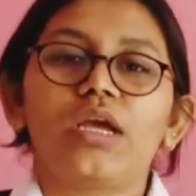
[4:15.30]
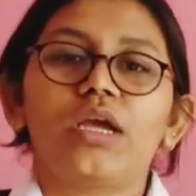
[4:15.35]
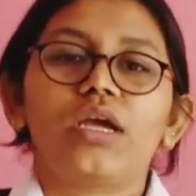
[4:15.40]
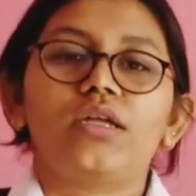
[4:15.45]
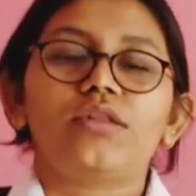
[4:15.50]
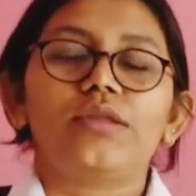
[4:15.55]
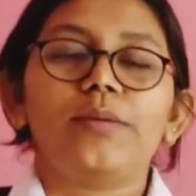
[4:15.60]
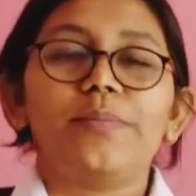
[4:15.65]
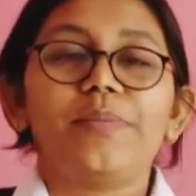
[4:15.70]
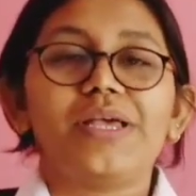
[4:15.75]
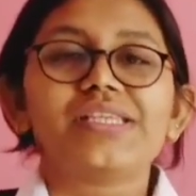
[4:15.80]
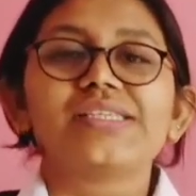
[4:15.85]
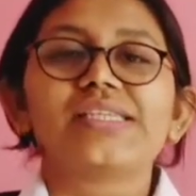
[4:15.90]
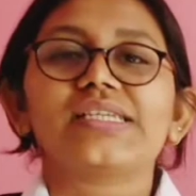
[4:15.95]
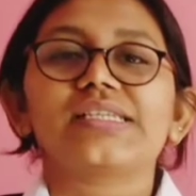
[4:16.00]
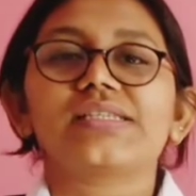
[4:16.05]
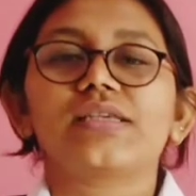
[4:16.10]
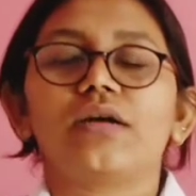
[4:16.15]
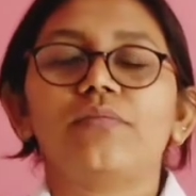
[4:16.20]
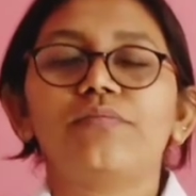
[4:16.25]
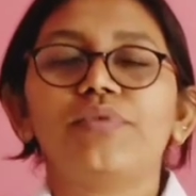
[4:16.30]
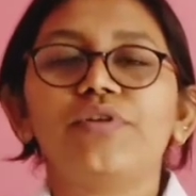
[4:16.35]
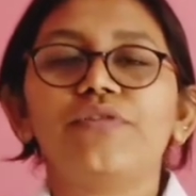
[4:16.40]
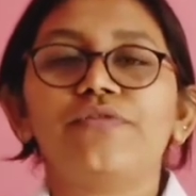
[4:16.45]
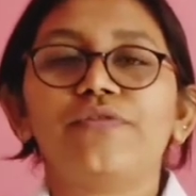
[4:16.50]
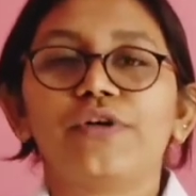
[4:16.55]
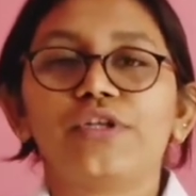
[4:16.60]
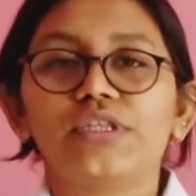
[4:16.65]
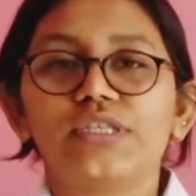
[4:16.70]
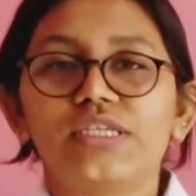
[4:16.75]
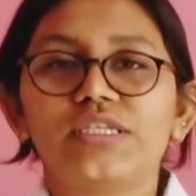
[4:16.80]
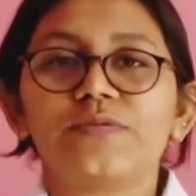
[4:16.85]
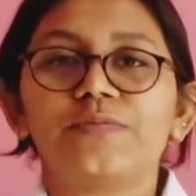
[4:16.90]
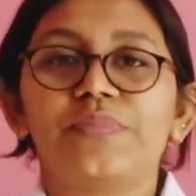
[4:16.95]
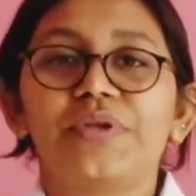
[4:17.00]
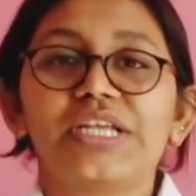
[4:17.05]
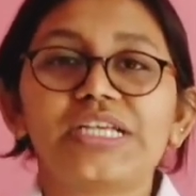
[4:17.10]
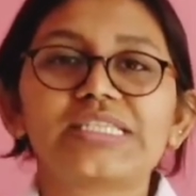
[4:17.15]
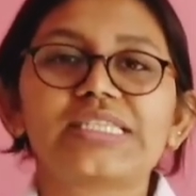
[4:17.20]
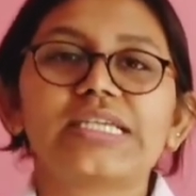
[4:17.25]
The best example for this
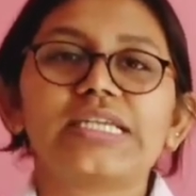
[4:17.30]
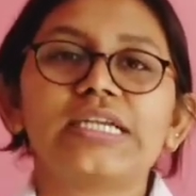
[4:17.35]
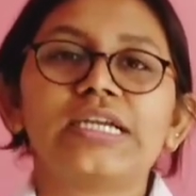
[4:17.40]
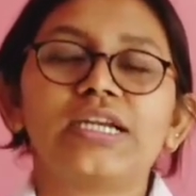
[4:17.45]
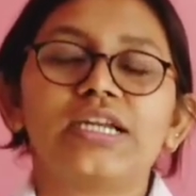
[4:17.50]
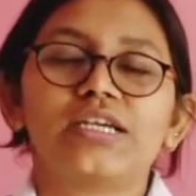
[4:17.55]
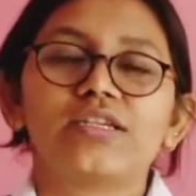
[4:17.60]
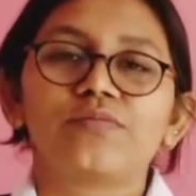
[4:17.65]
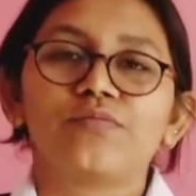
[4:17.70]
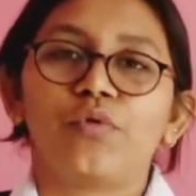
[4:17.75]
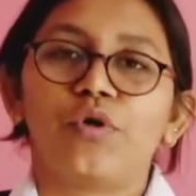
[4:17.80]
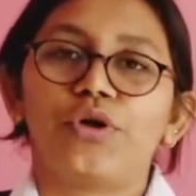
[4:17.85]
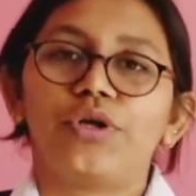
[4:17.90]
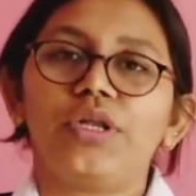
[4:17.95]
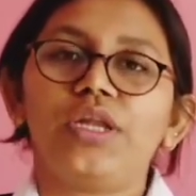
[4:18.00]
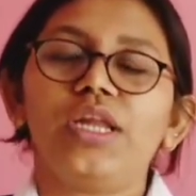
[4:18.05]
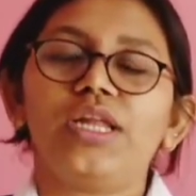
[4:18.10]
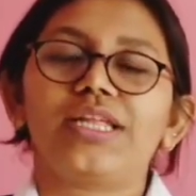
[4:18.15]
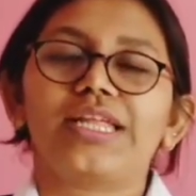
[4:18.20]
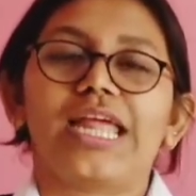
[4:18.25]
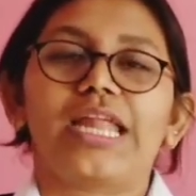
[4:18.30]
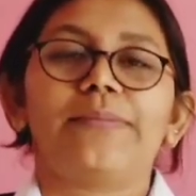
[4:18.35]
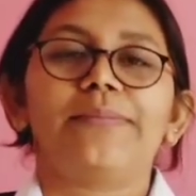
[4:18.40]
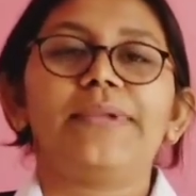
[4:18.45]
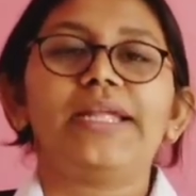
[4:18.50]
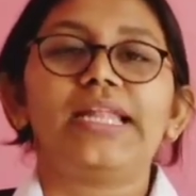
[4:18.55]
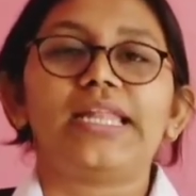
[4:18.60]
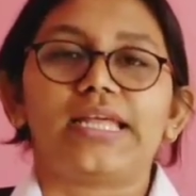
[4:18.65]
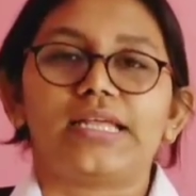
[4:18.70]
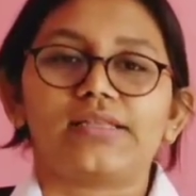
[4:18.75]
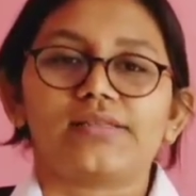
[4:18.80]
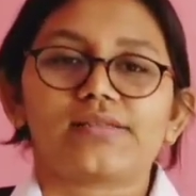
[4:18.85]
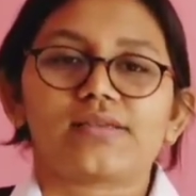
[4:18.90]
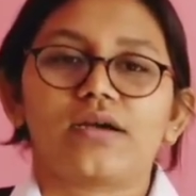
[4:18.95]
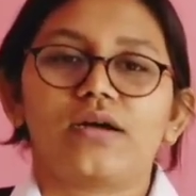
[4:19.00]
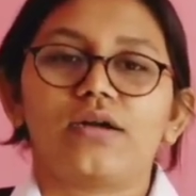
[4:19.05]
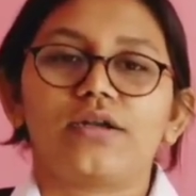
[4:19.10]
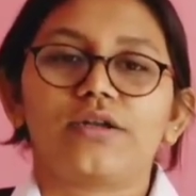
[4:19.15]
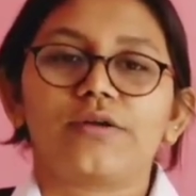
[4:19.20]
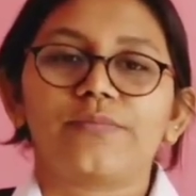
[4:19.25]
bricks and clicks model can be
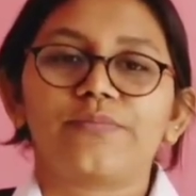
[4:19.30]
Lenskart.